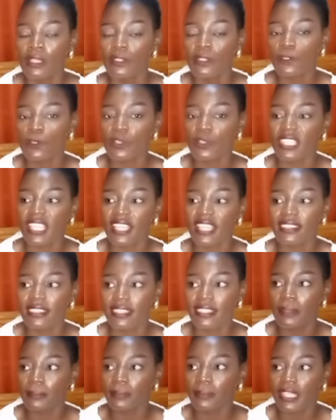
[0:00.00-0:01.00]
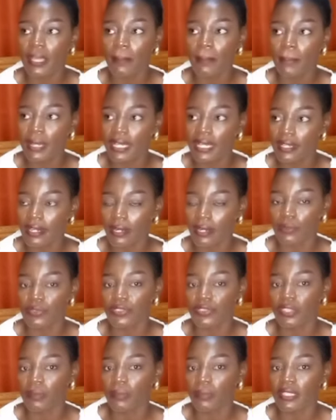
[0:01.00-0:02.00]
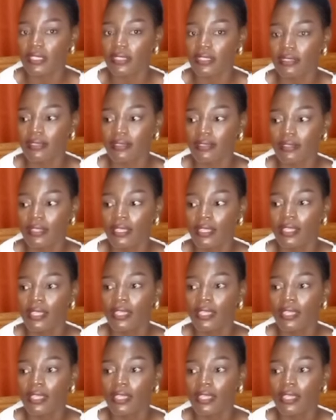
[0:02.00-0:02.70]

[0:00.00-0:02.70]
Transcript: So their theme, their background theme is